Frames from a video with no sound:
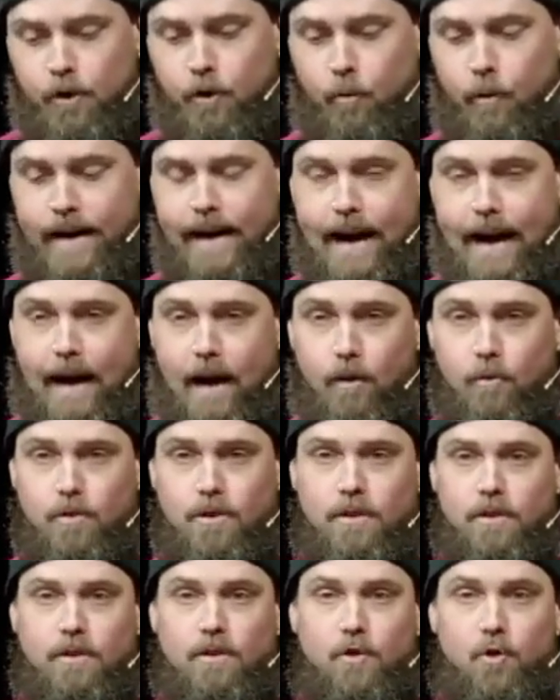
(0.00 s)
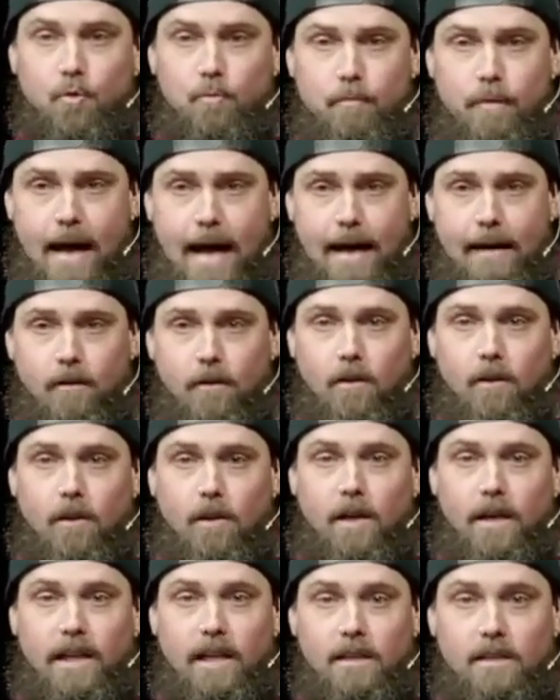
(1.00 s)
went out to battle
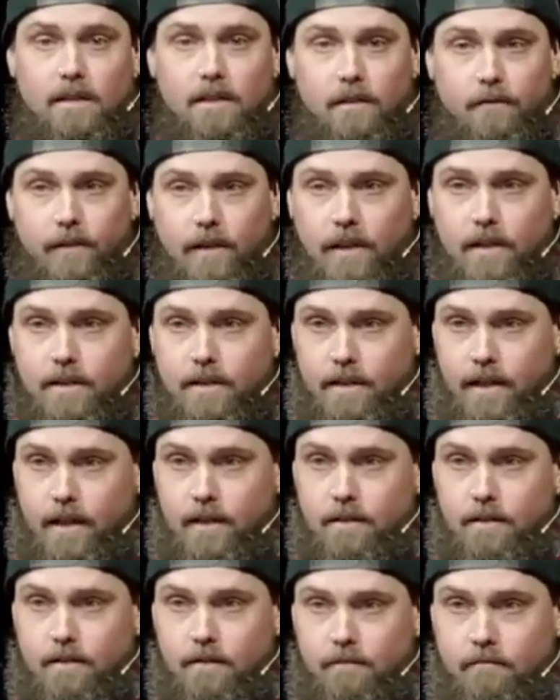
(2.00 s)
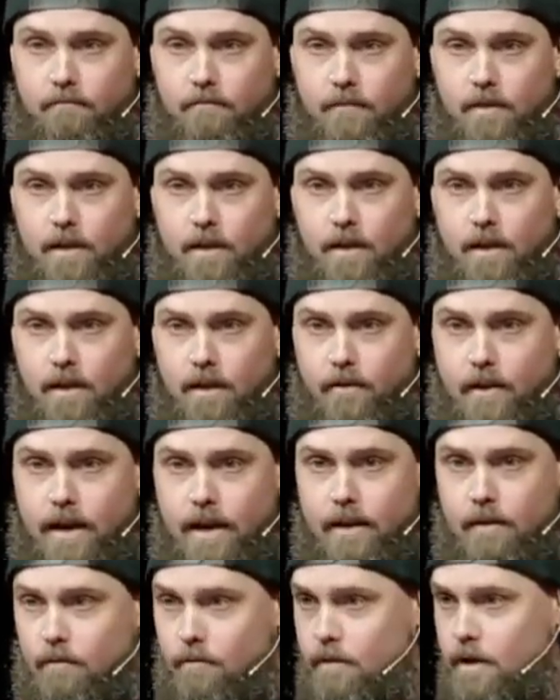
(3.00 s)
against the Philistines, all right?
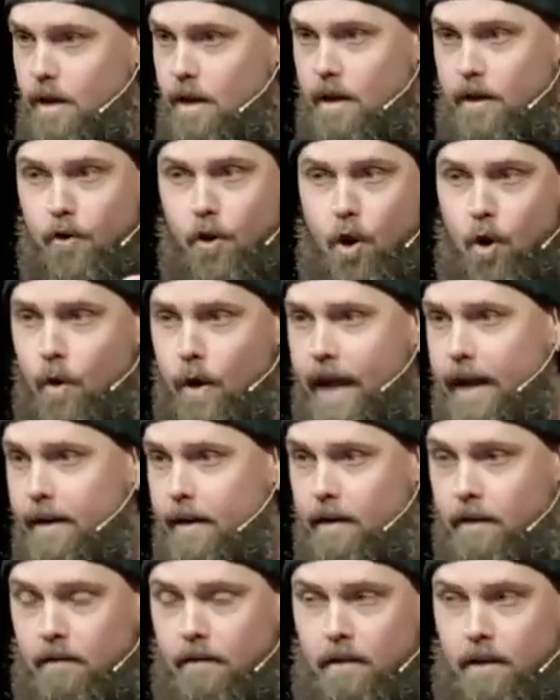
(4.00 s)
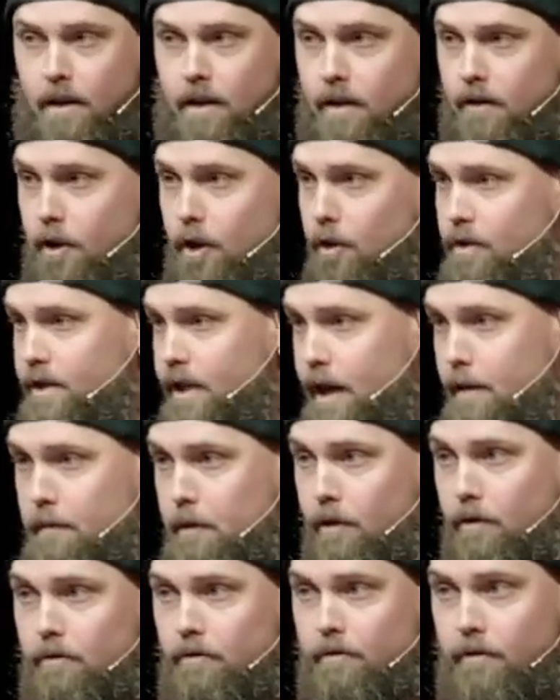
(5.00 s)
No Hannah, no
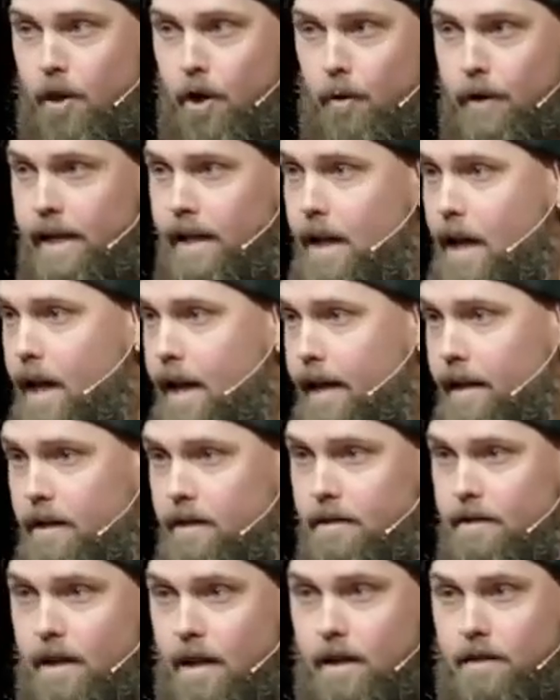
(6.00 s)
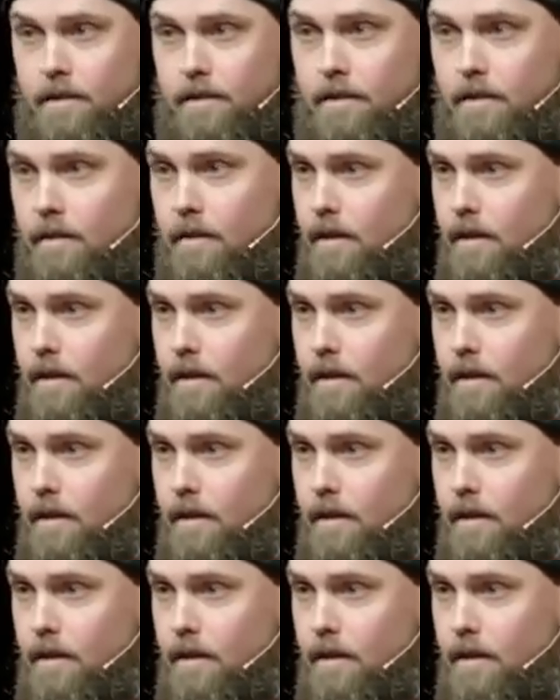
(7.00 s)
Samuel, no Eli and his sons.